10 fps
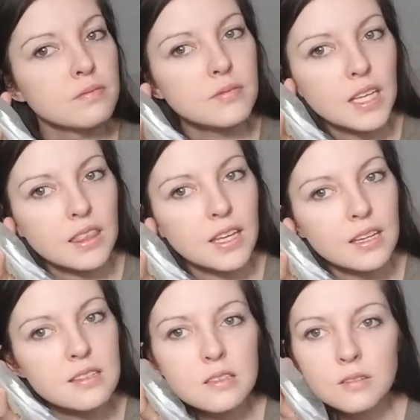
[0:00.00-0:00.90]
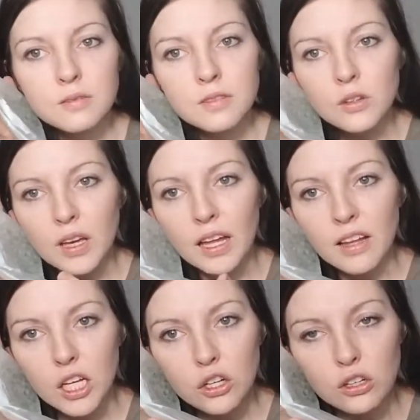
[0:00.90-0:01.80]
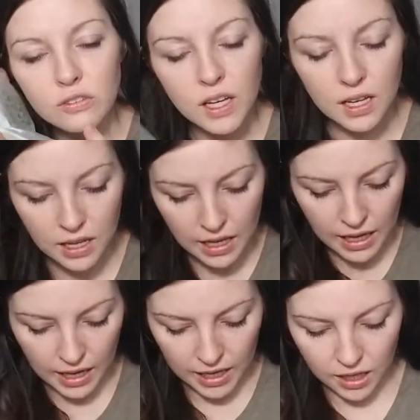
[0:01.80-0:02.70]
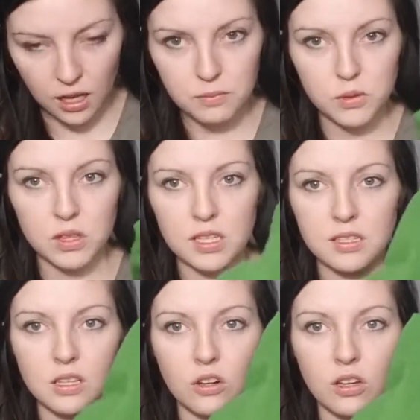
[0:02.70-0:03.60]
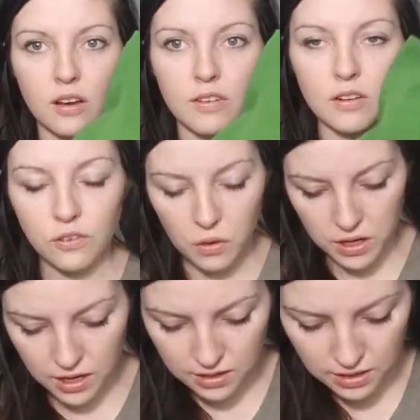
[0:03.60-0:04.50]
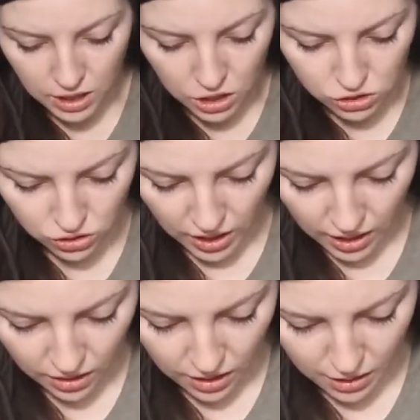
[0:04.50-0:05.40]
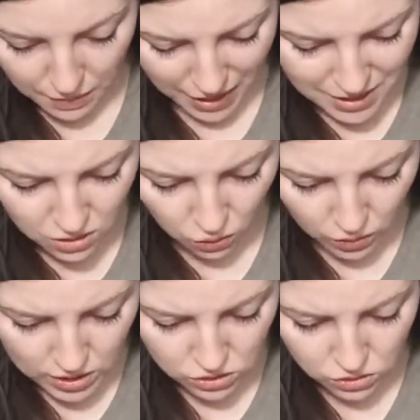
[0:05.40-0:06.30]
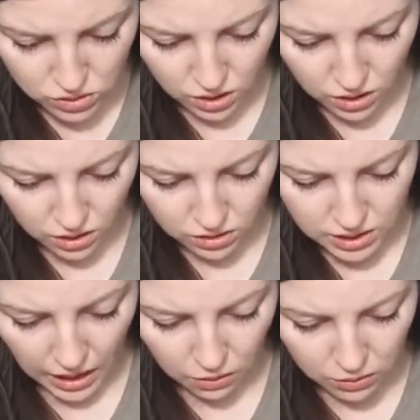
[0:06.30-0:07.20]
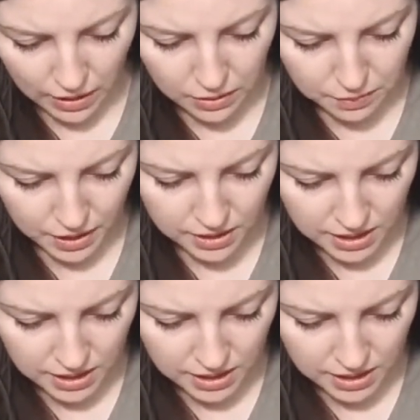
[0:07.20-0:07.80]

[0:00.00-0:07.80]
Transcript: like this. You can kind of like curve it. And it comes with this little cover for it. So that, I didn't always use a towel around it because